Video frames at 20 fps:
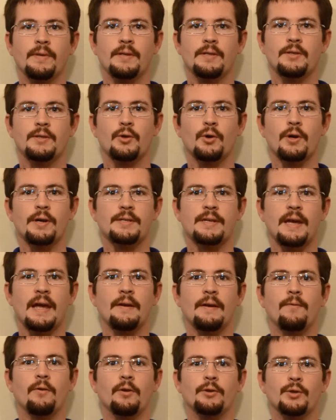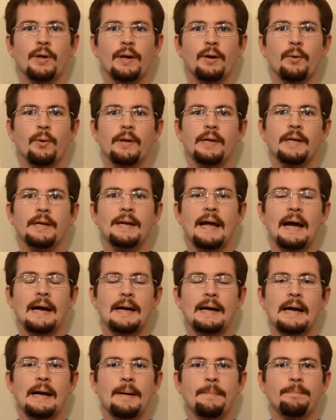This is Chris at
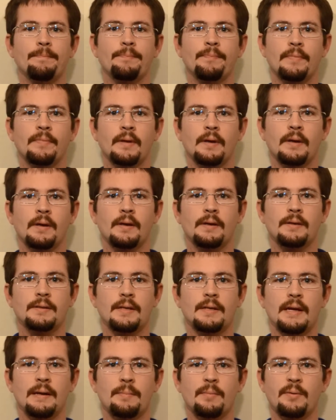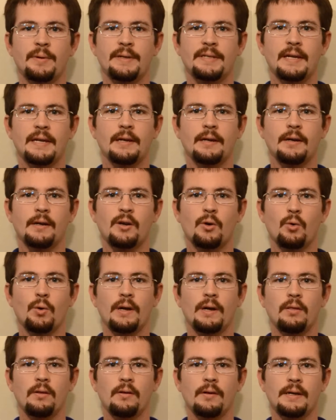handfuloftranquility.com. Today I'm going to be taking a
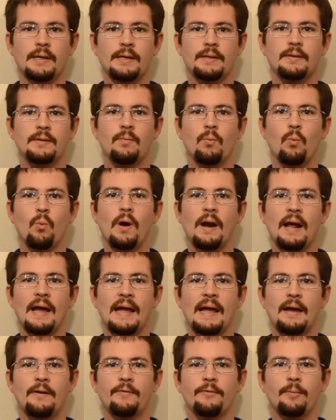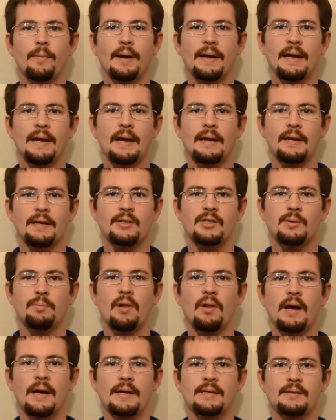quick look at what I have for my canning
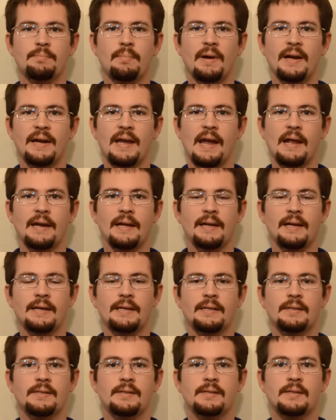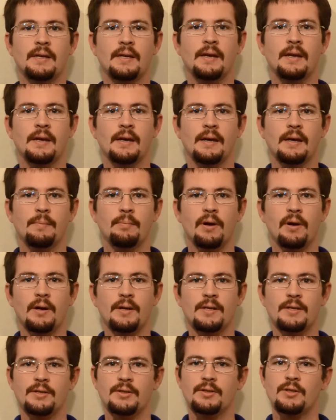supplies and my canning kits,
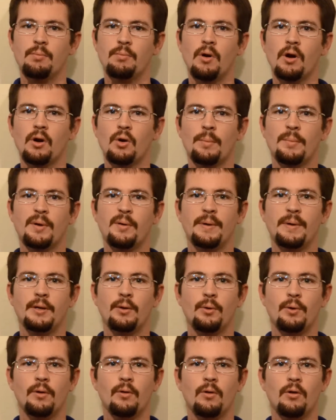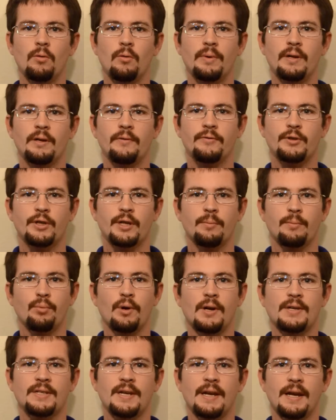because tomorrow I'm going to be doing a little bit of chicken
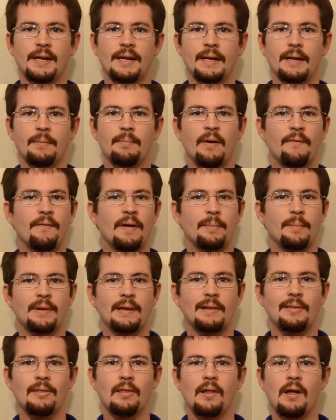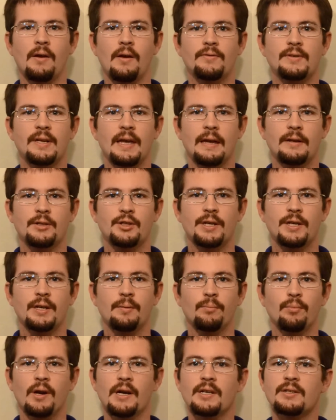breast canning. My family loves canned
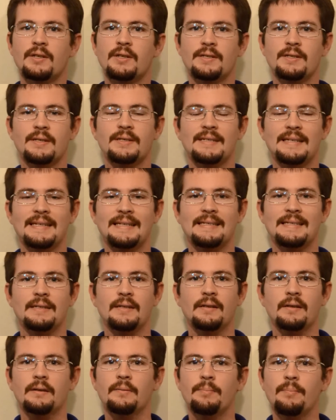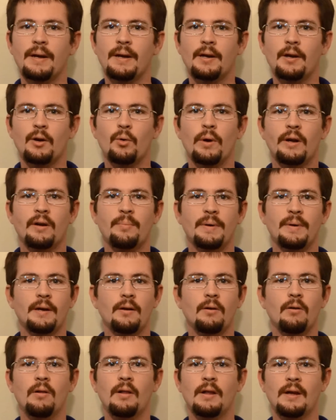chicken breast because it's easy to make a quick
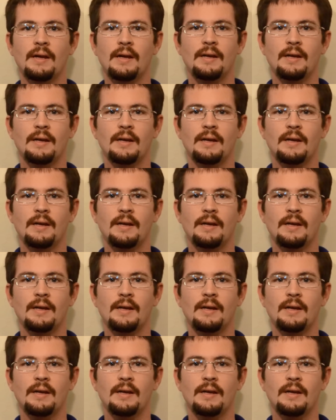meal.